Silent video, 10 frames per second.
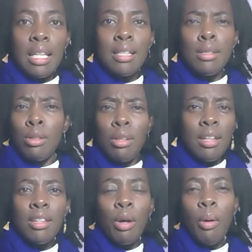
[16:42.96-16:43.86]
And it's,
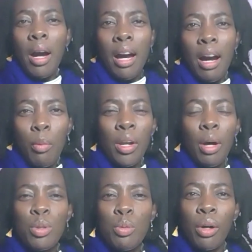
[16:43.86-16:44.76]
you know, I when
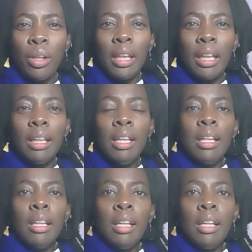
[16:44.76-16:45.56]
I was working